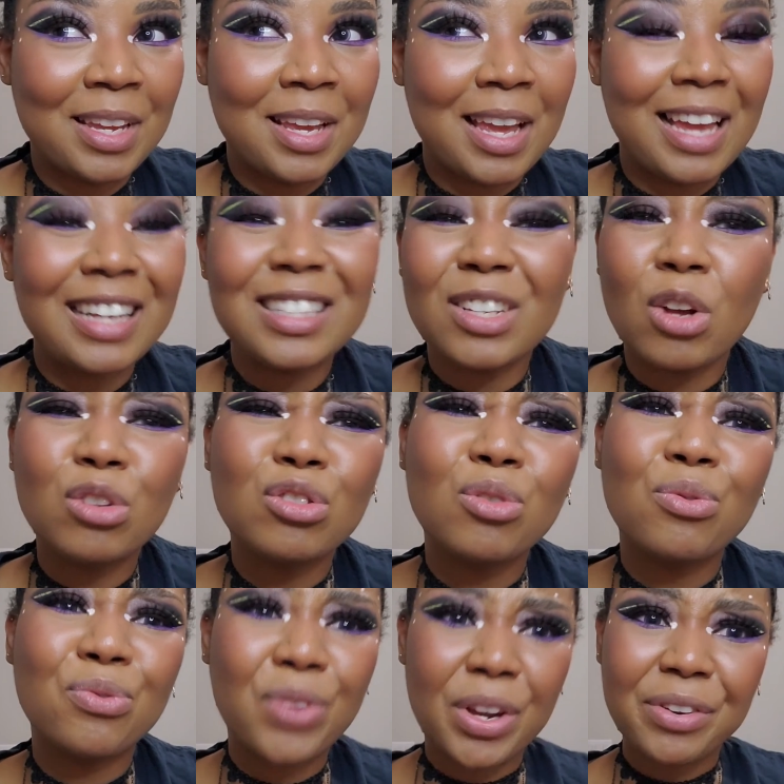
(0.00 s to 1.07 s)
It's
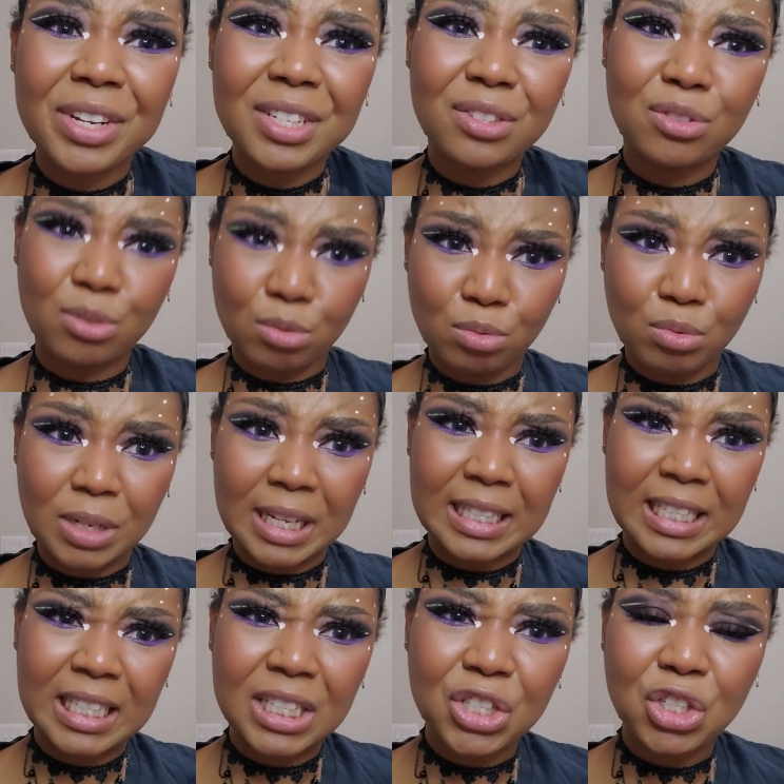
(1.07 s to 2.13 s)
also very soon.
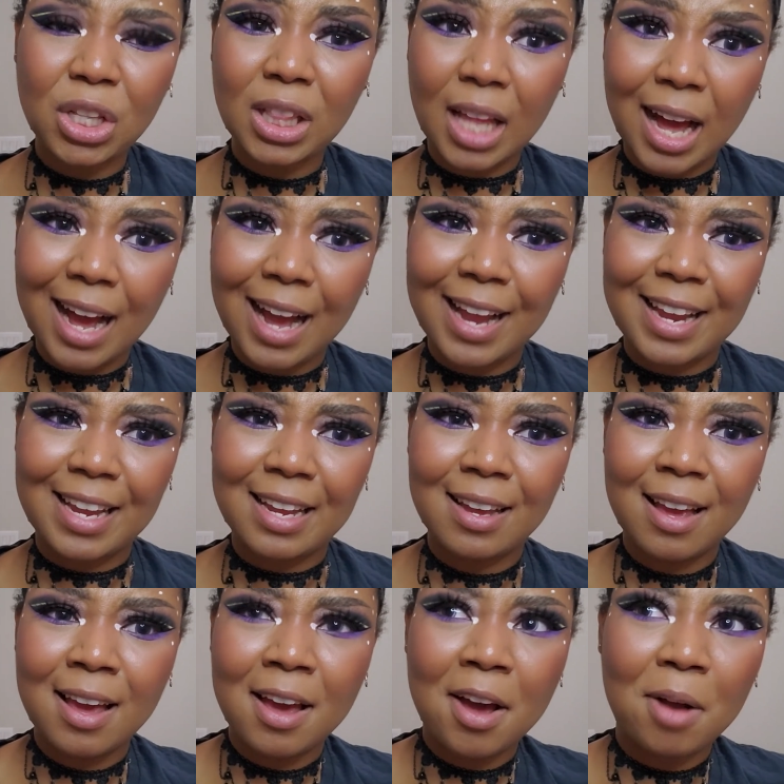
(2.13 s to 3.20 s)
It's in July.
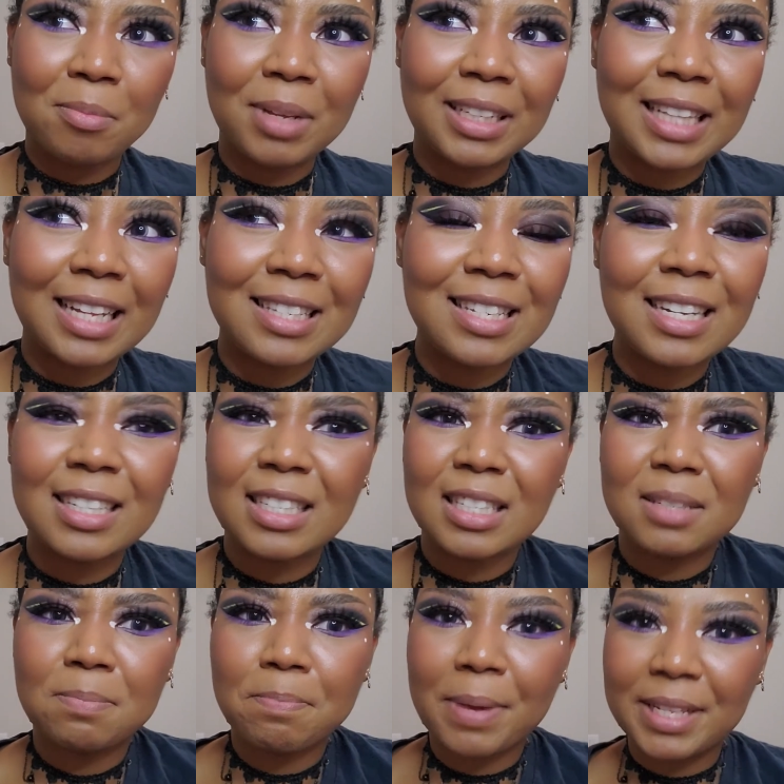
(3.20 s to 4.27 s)
I'm like, that's an
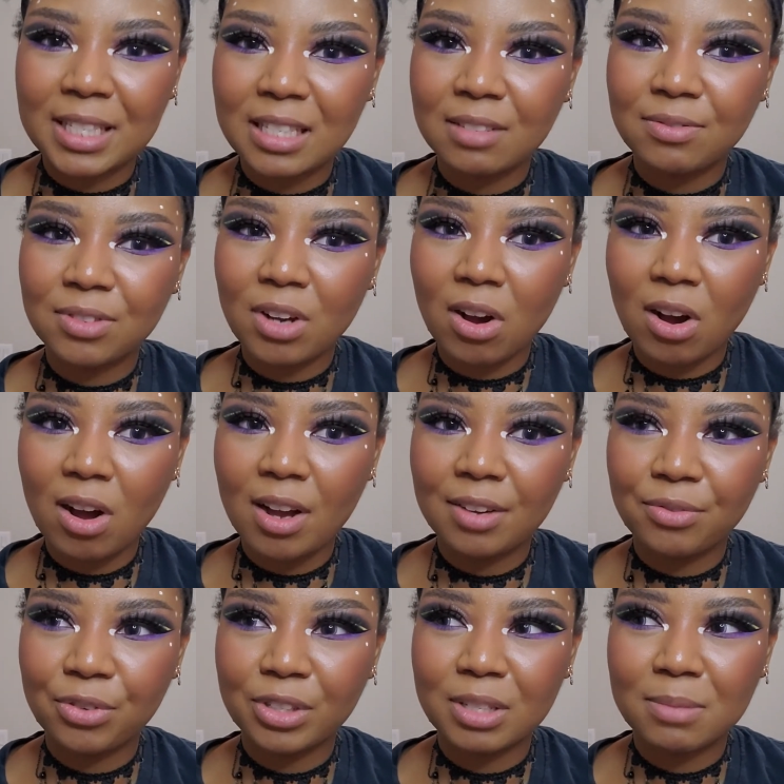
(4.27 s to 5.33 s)
expensive con
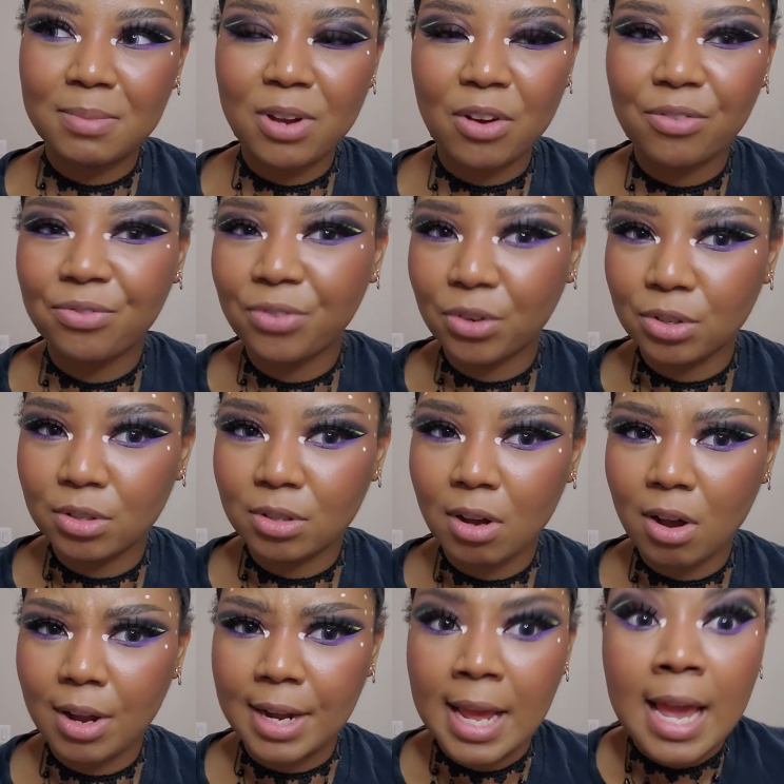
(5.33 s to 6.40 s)
for it to be our first
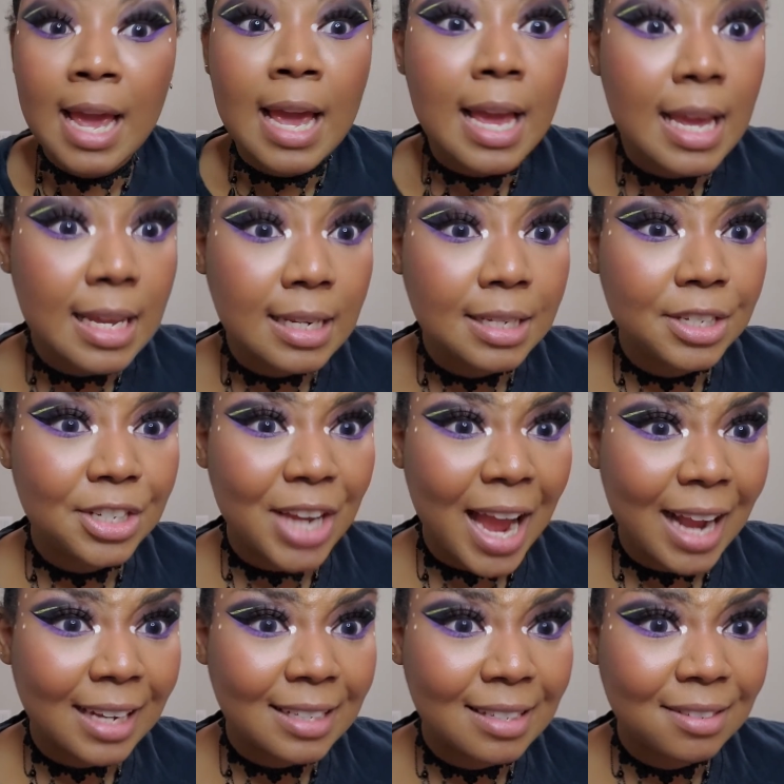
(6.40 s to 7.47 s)
con in
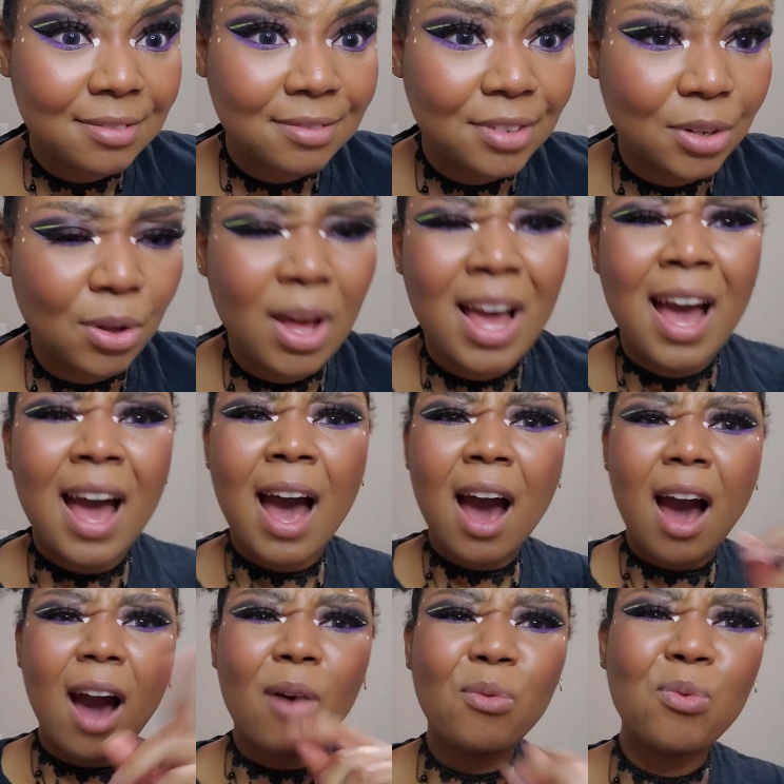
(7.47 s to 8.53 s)
Jacksonville.
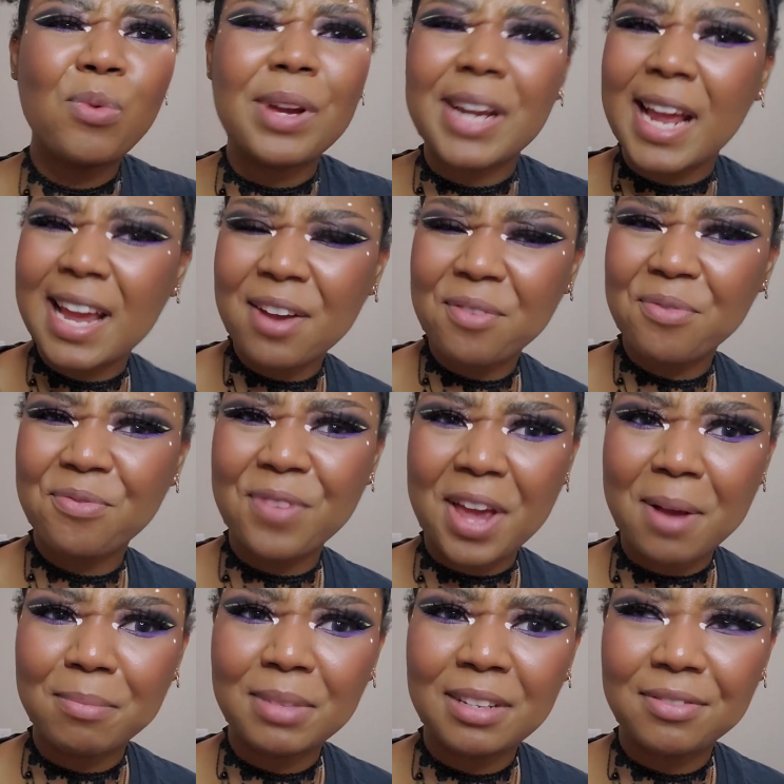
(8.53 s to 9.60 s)
Oh, and I have
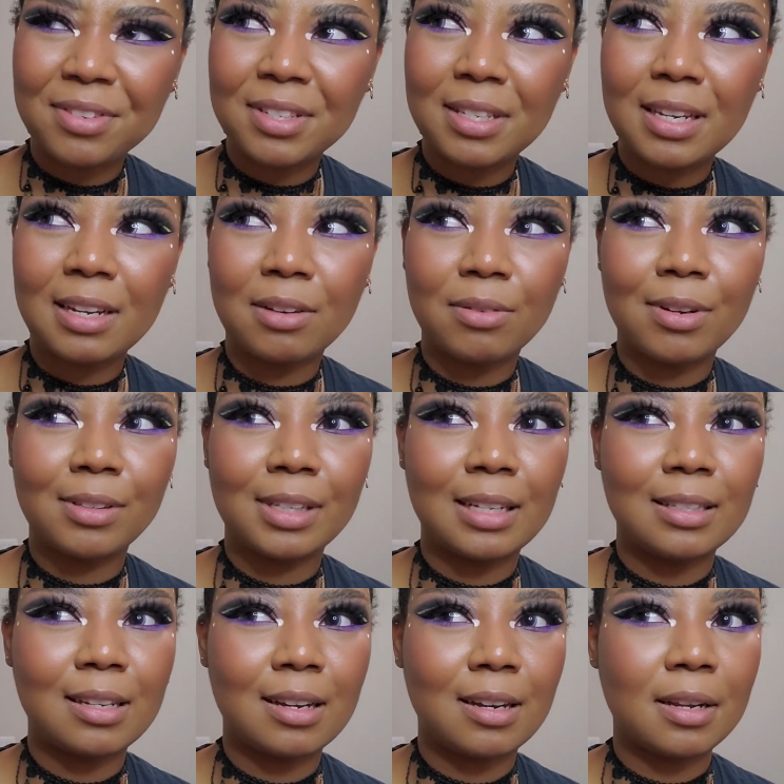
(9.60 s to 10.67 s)
family visiting around
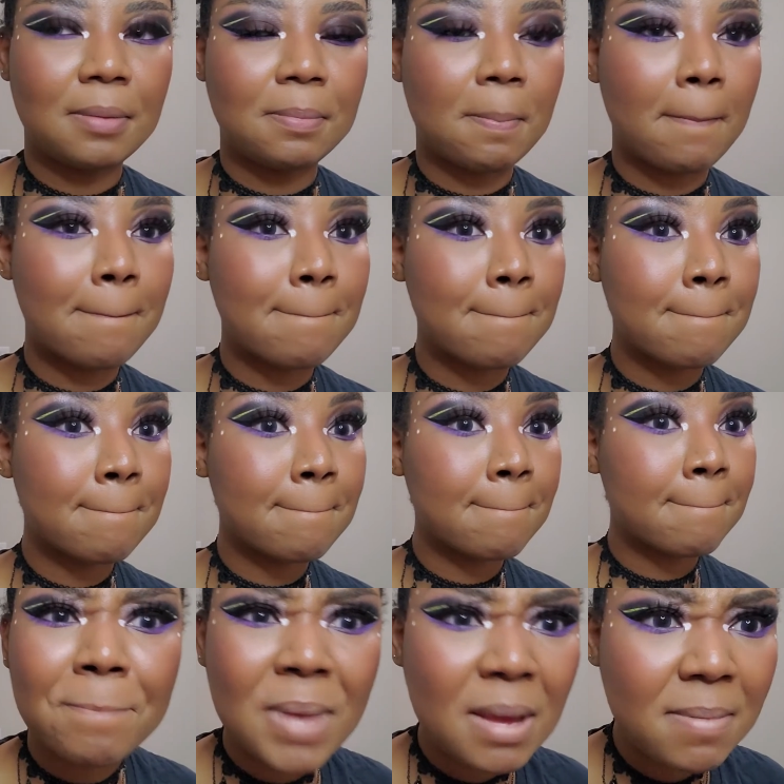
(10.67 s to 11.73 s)
that time.
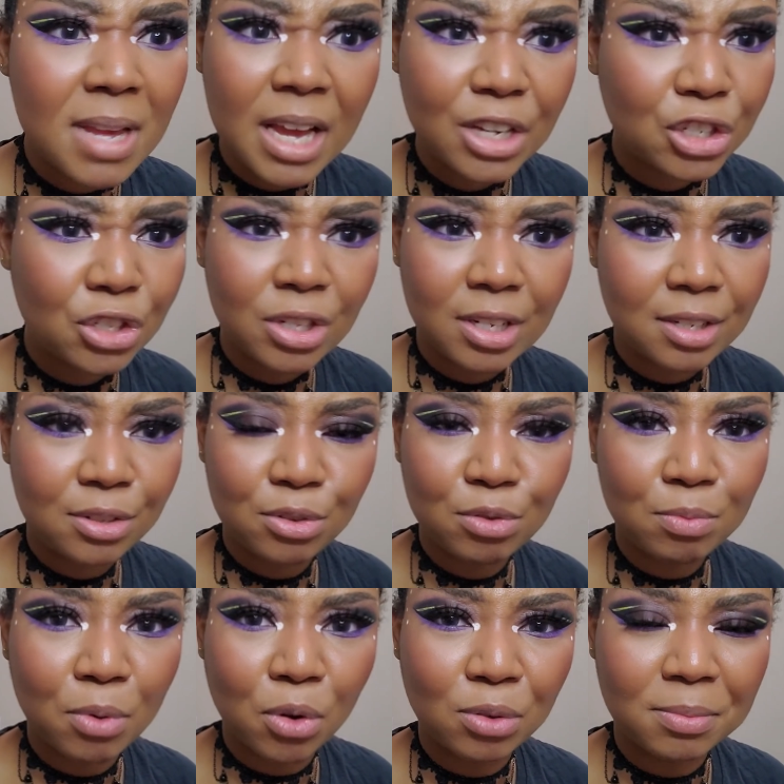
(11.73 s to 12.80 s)
Maybe I shouldn't do
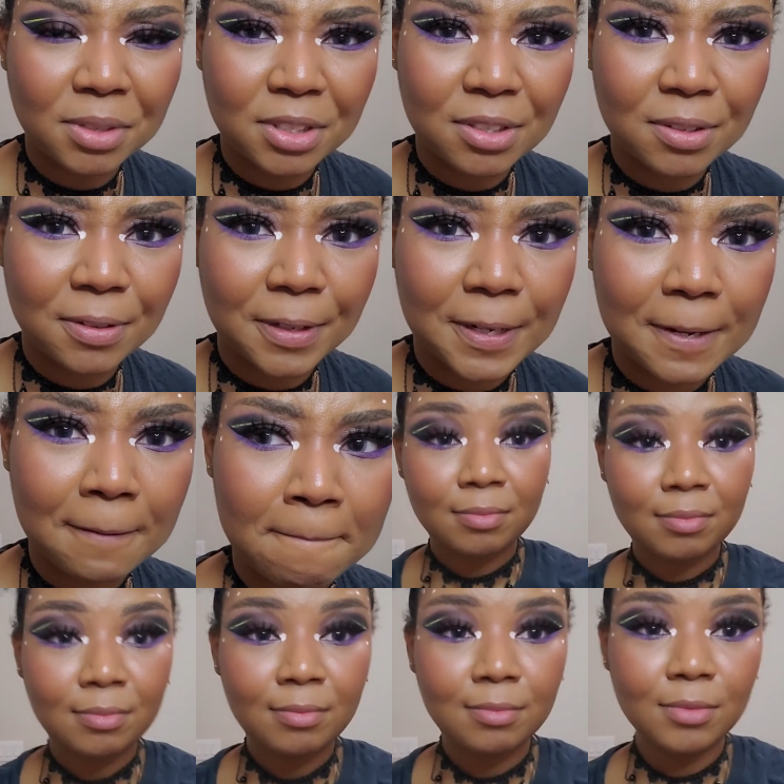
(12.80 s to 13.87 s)
Bold, Missouri.
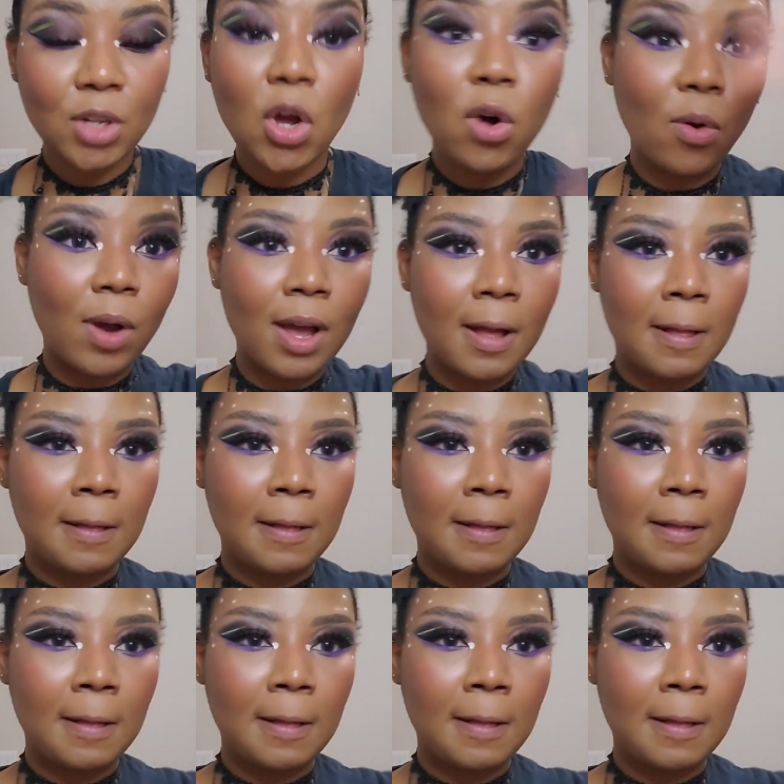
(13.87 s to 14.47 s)
Oh,